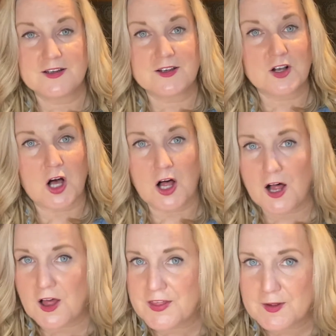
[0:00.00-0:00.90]

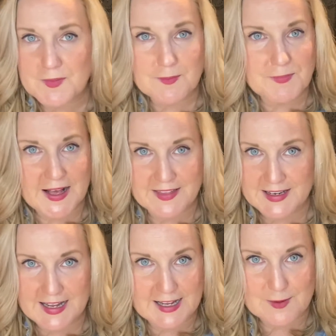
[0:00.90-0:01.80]
Call them by the
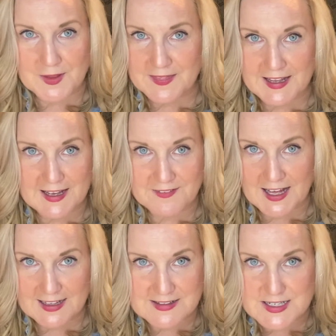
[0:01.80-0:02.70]
name they have
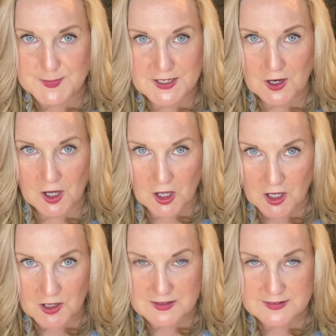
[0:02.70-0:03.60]
asked to be
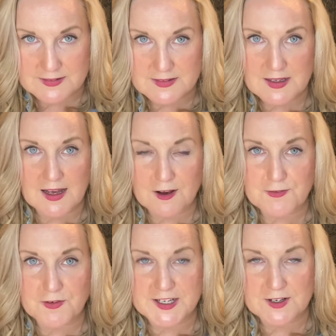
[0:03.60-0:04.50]
called. How
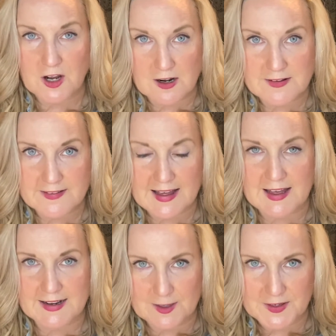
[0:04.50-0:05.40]
freaking hard is
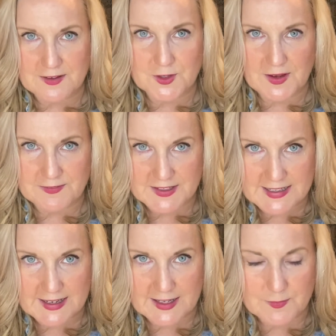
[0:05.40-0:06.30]
that? How many of you have
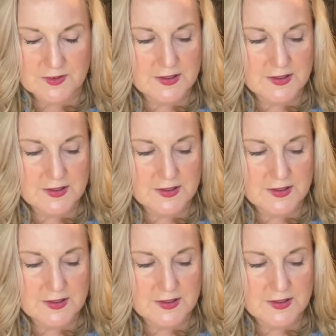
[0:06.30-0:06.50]
nicknames?